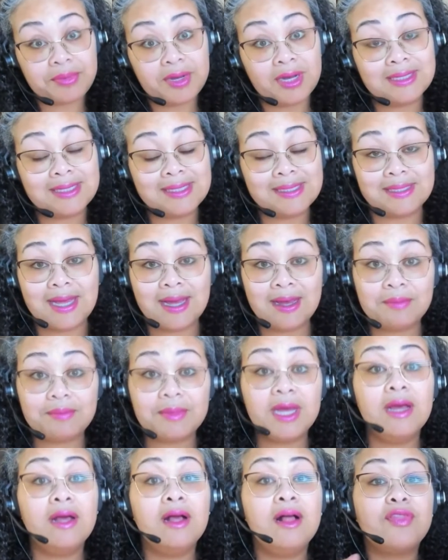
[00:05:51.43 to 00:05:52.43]
on the Zap,
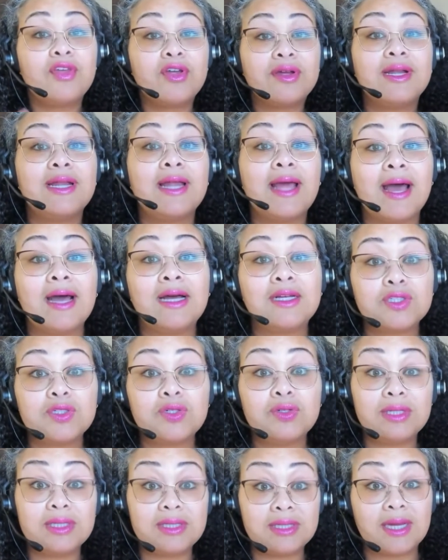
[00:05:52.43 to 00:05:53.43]
they're going to ask you
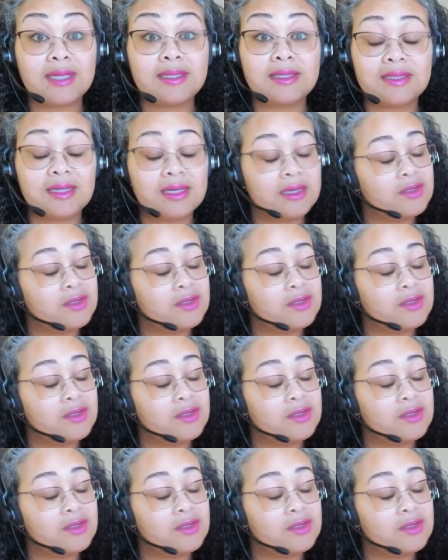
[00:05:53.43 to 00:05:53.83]
to test it.